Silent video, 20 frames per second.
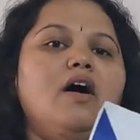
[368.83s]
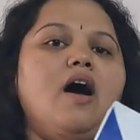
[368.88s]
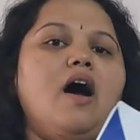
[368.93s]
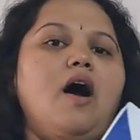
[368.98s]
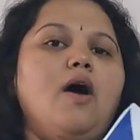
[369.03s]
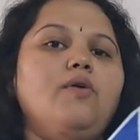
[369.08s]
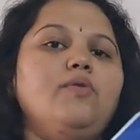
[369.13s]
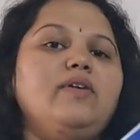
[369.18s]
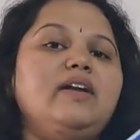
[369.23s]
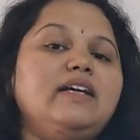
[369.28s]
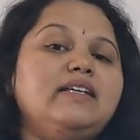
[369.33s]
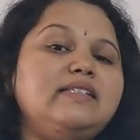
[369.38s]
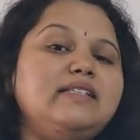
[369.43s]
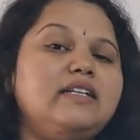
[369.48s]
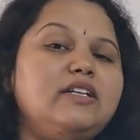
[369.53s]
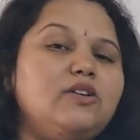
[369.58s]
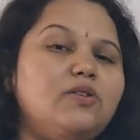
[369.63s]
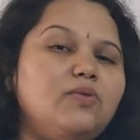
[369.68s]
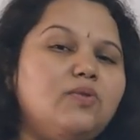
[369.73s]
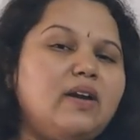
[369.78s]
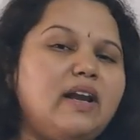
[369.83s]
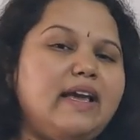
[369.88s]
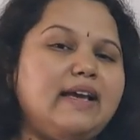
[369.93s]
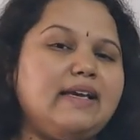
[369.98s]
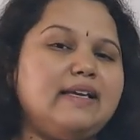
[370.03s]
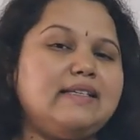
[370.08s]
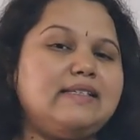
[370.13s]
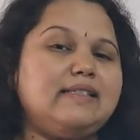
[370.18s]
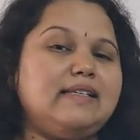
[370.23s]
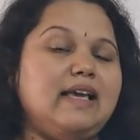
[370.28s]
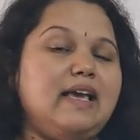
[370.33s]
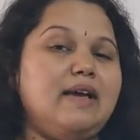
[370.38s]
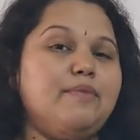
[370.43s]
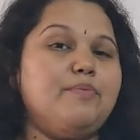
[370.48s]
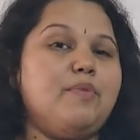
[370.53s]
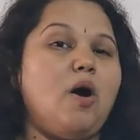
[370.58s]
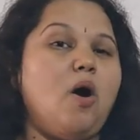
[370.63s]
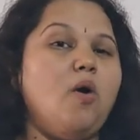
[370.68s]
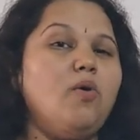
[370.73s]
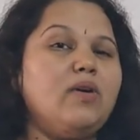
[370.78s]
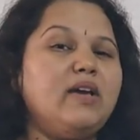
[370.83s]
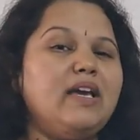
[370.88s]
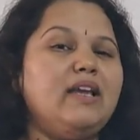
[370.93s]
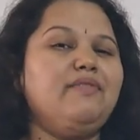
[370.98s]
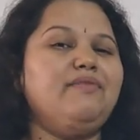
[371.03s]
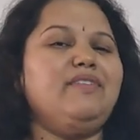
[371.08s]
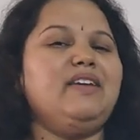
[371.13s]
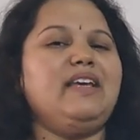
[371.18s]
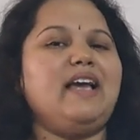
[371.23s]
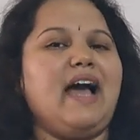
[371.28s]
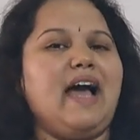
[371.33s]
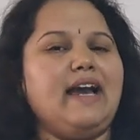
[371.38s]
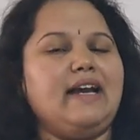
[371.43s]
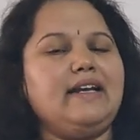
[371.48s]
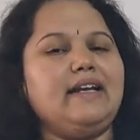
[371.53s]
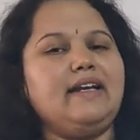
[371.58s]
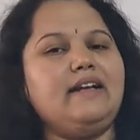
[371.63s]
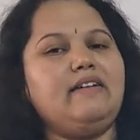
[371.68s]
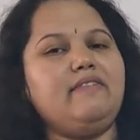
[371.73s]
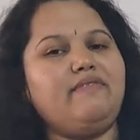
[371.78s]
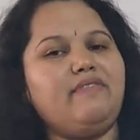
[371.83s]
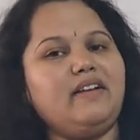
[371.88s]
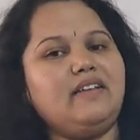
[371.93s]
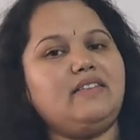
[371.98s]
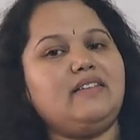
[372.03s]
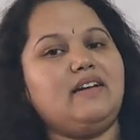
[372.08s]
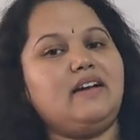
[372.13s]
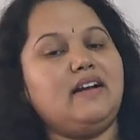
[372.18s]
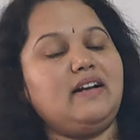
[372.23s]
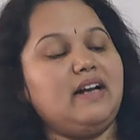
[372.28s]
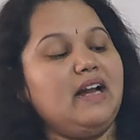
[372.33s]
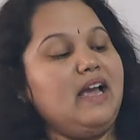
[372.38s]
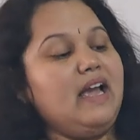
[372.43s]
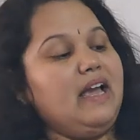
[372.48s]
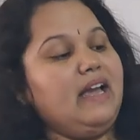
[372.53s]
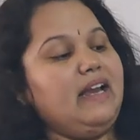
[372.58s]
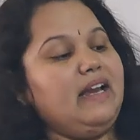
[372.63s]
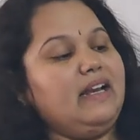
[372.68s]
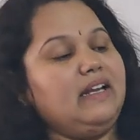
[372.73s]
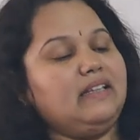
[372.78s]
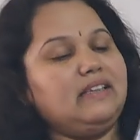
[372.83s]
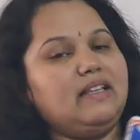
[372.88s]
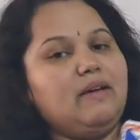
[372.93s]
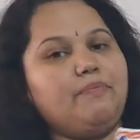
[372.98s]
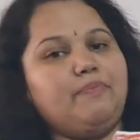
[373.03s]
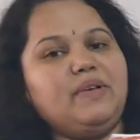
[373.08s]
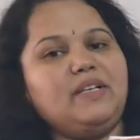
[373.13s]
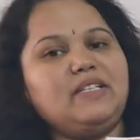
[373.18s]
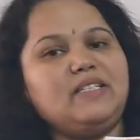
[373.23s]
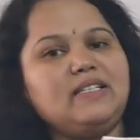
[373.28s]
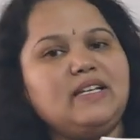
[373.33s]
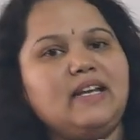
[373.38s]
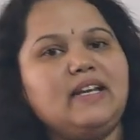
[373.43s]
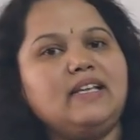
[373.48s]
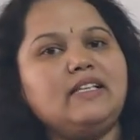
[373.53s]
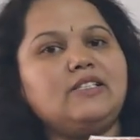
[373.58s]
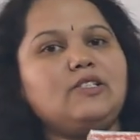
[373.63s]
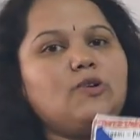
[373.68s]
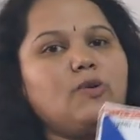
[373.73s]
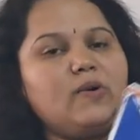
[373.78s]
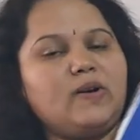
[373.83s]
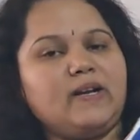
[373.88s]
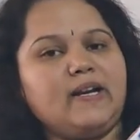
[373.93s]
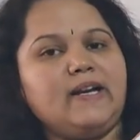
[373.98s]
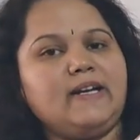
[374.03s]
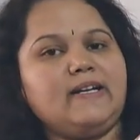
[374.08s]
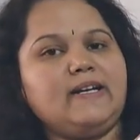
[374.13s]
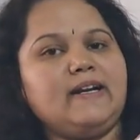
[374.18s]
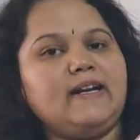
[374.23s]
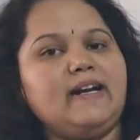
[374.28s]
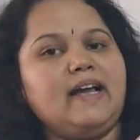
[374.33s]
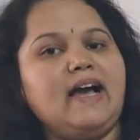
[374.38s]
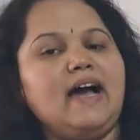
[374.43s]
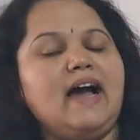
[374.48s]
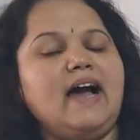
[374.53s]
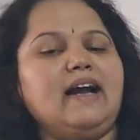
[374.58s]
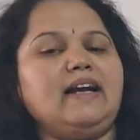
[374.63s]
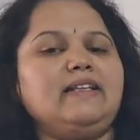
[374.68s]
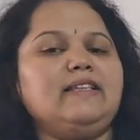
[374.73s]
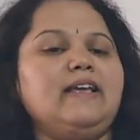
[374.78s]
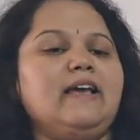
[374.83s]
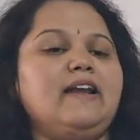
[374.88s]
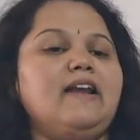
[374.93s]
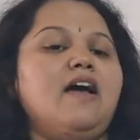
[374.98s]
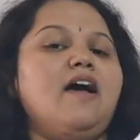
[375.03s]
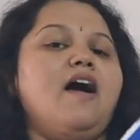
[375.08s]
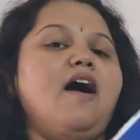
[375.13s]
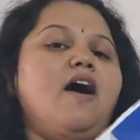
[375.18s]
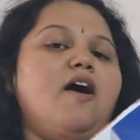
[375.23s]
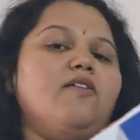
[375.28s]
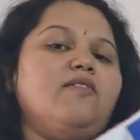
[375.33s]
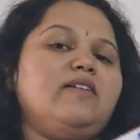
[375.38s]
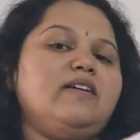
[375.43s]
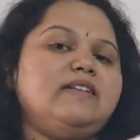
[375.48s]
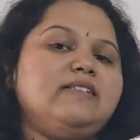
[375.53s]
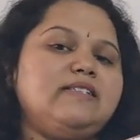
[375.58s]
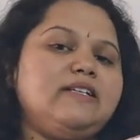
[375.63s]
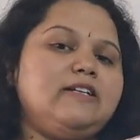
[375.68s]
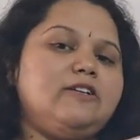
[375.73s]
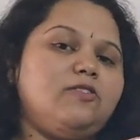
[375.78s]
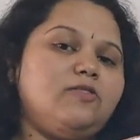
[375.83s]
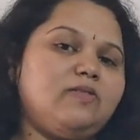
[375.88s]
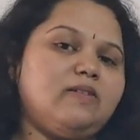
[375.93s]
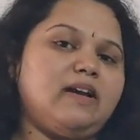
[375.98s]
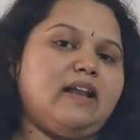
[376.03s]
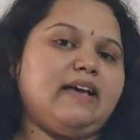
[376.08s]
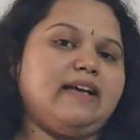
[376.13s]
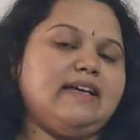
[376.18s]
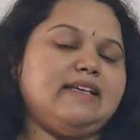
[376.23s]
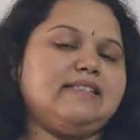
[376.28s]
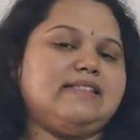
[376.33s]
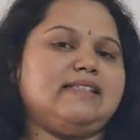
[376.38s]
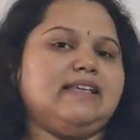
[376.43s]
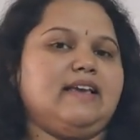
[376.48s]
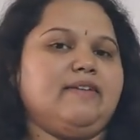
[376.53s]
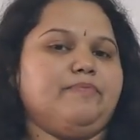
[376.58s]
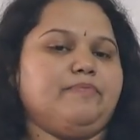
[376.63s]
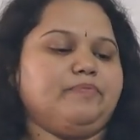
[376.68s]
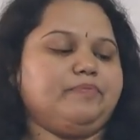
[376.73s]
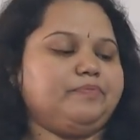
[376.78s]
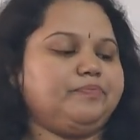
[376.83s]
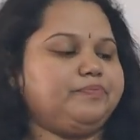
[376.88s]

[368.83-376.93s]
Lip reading: how does it look like a same? How can we identify that if the picture is rotated, and then how does it look like a same?